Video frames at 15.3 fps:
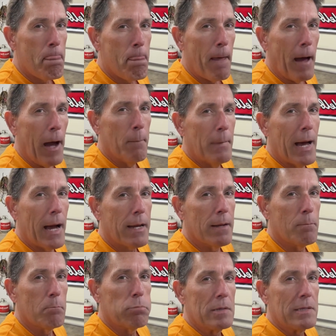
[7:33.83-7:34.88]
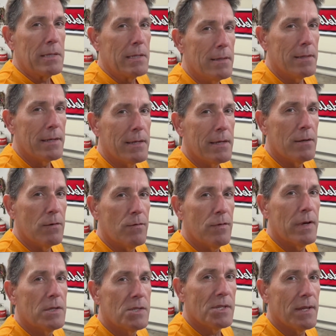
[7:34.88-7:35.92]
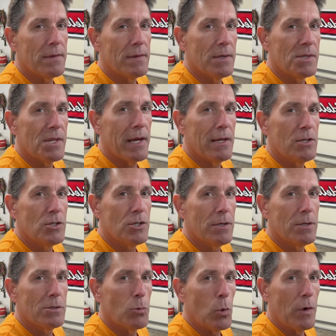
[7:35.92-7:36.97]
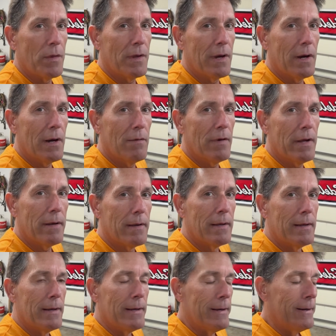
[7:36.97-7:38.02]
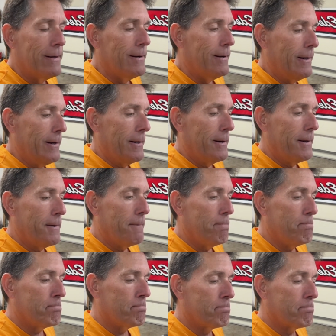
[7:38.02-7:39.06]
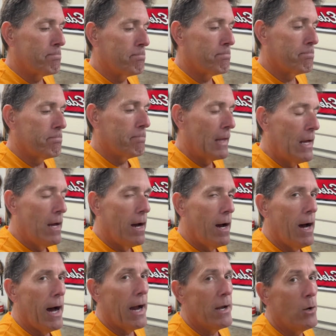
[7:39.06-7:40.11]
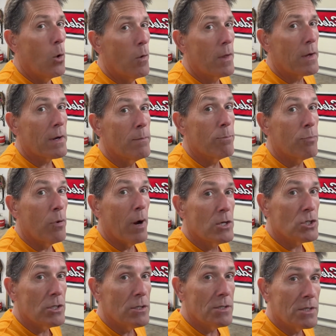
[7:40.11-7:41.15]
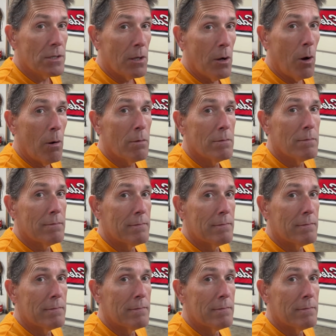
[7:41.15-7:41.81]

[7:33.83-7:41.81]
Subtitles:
I'm not completely convinced that this engine is worthy of it. I know the compression is low.